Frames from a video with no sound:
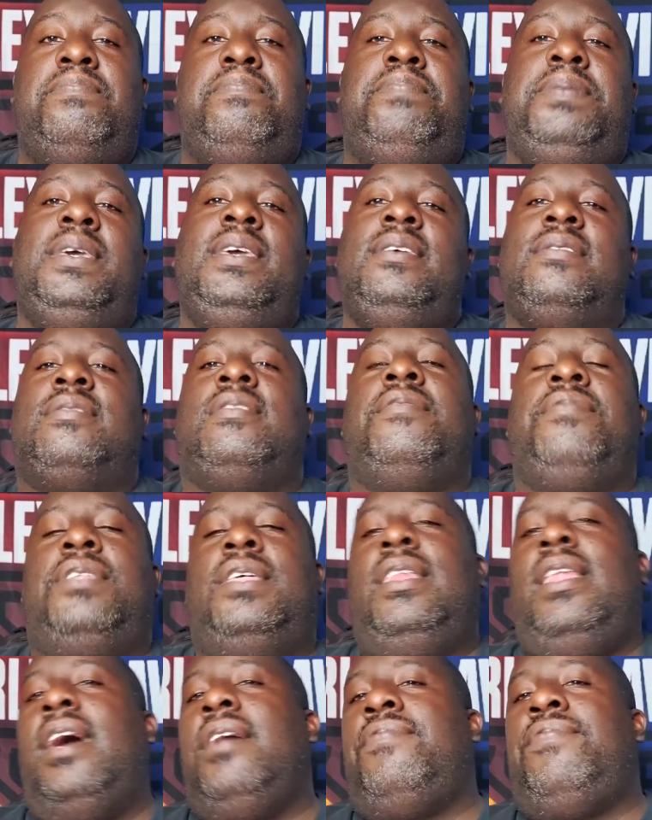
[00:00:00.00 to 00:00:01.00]
be
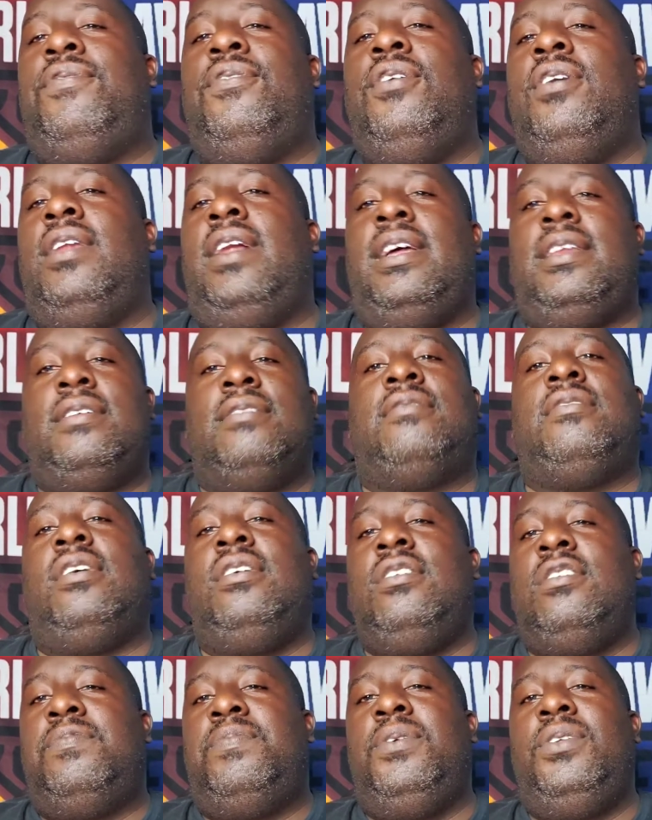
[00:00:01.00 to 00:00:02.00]
something like Floyd, like this
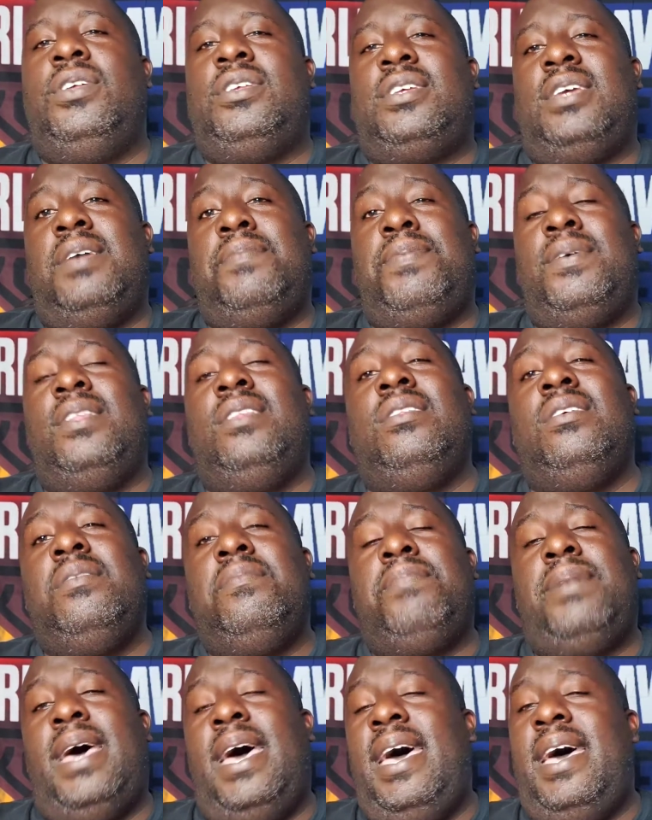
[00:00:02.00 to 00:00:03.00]
undisputed champion,
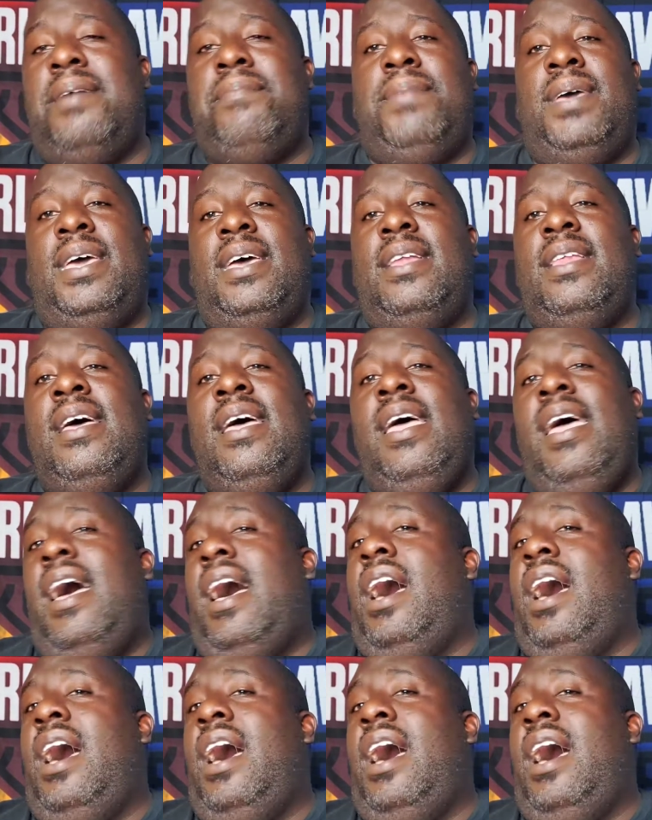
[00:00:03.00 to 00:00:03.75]
look bad, man.